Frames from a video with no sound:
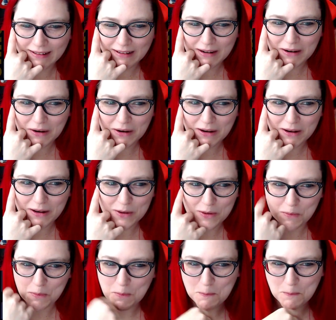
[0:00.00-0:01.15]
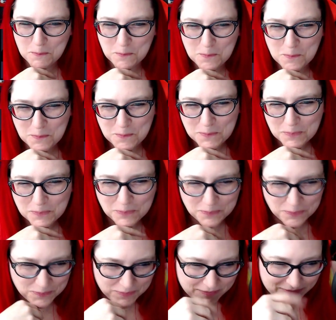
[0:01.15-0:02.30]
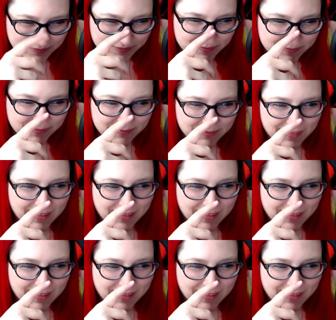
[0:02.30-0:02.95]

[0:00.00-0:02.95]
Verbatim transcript: Smells like this reboot went up in smoke.